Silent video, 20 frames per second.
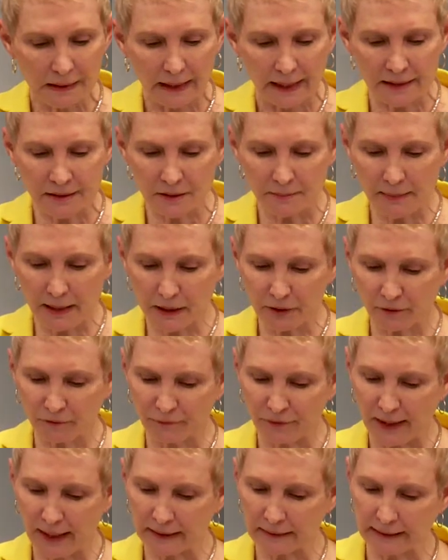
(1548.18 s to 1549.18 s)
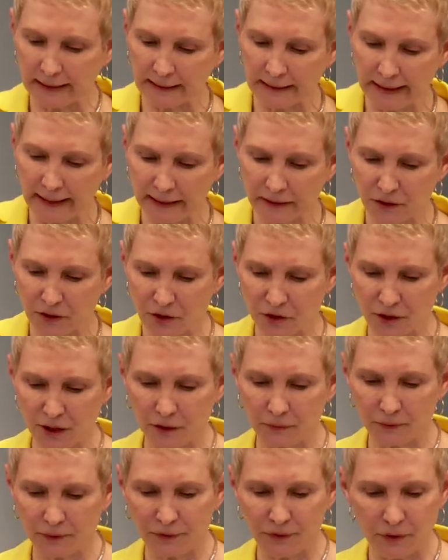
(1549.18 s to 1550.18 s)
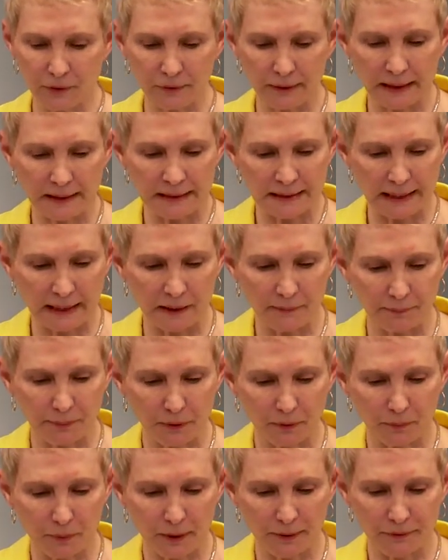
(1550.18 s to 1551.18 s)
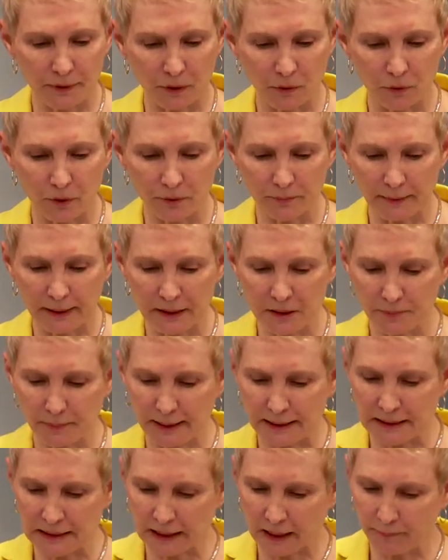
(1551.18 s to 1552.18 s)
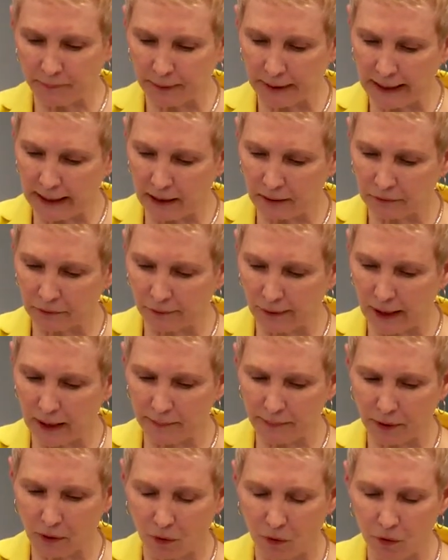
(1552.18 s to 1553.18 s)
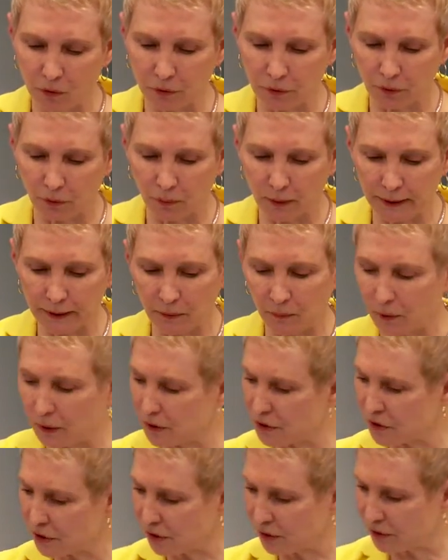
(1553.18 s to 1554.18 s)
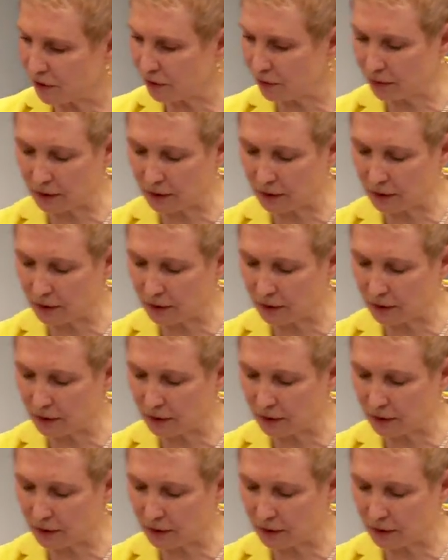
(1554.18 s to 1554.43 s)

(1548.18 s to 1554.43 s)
As a matter of fact, I'd like to share with you an example of what the Lord means by stepping out and grabbing hold of what He wants you to do.